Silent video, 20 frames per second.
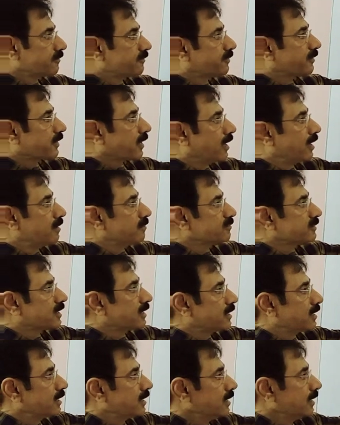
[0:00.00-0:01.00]
from
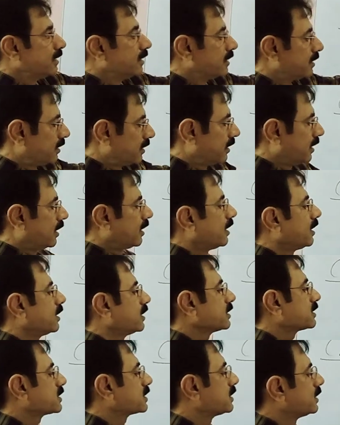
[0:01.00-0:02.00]
the
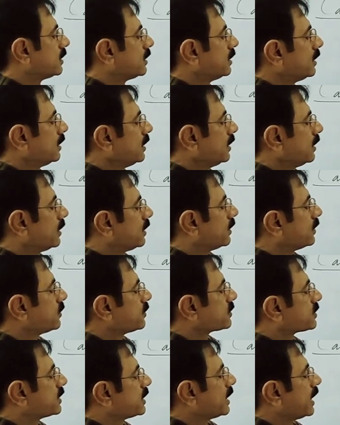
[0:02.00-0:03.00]
last,
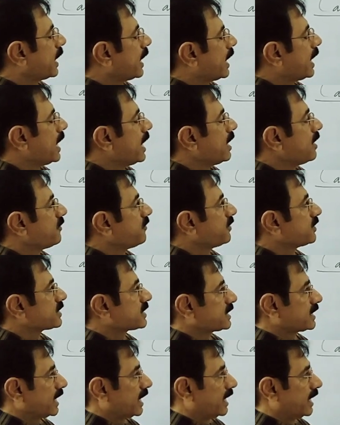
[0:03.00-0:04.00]
eighth
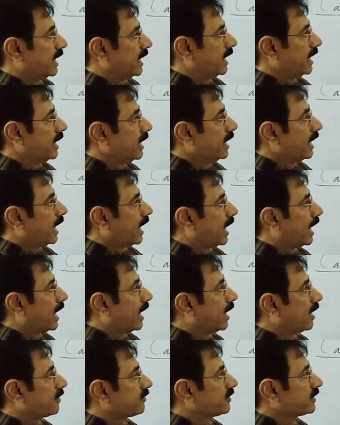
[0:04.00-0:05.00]
cell
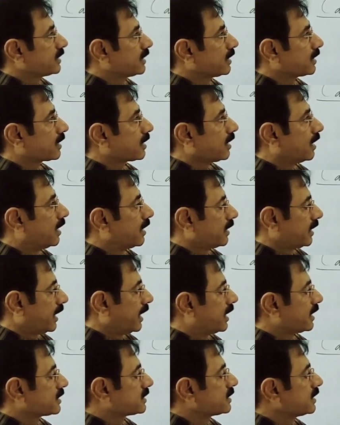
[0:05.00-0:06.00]
of the
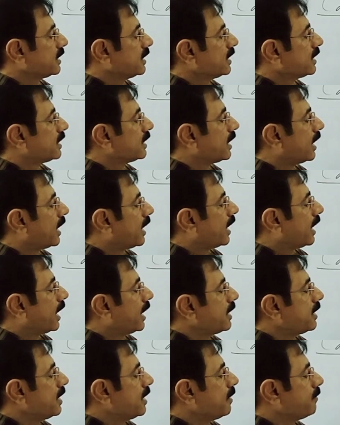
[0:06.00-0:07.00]
cortex,
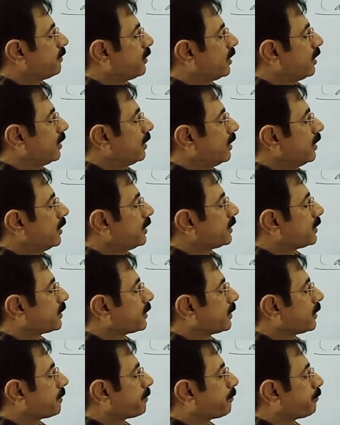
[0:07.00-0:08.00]
unable
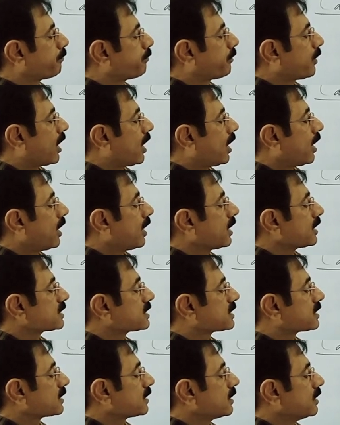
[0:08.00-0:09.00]
to
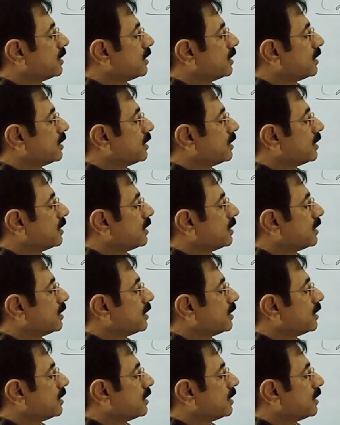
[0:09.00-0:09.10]
pass